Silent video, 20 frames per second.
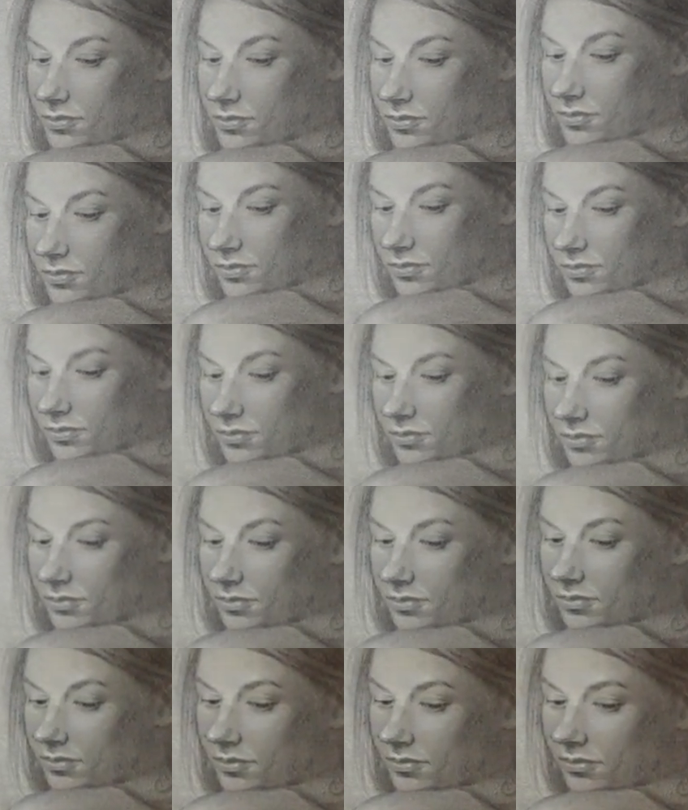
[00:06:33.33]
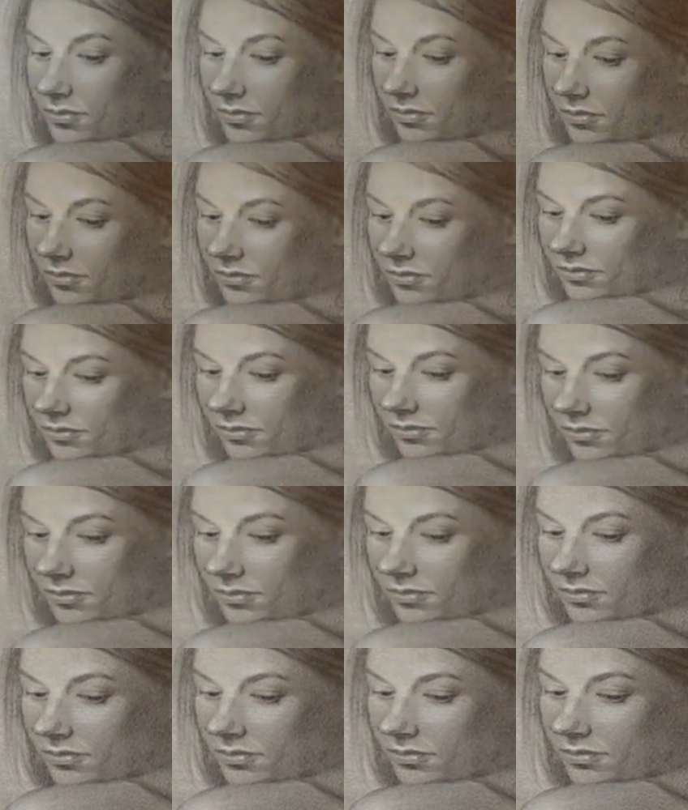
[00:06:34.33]
let me see if I can maybe zoom
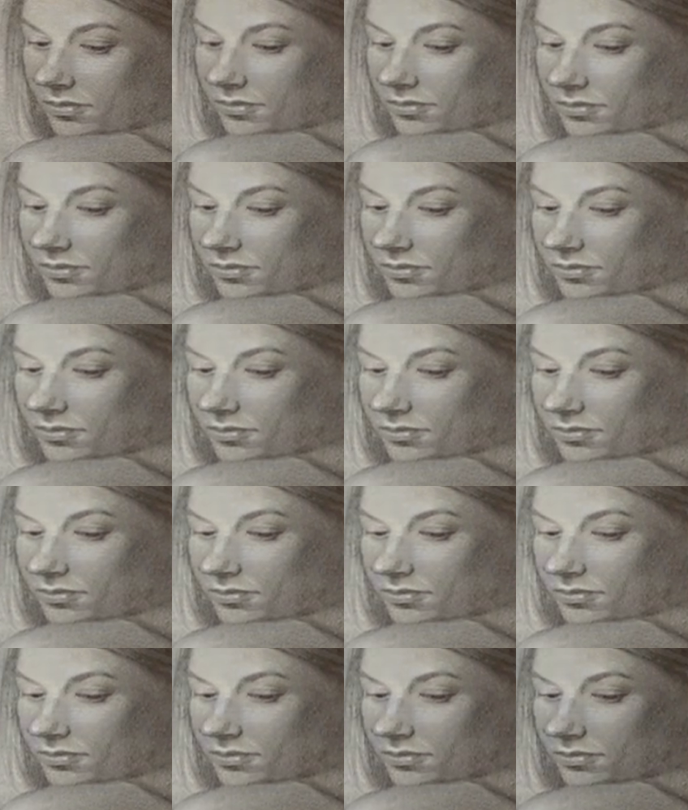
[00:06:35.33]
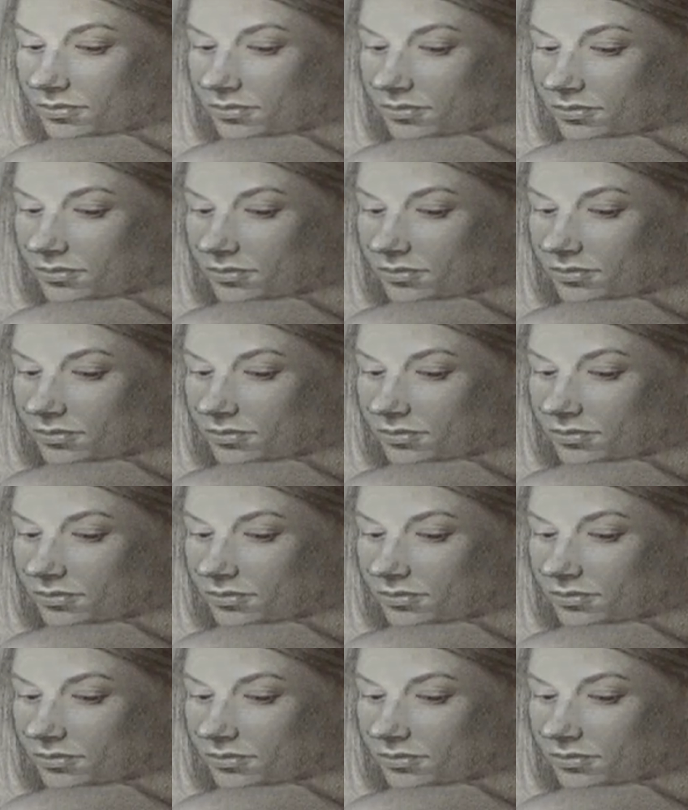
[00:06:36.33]
this out just a little bit.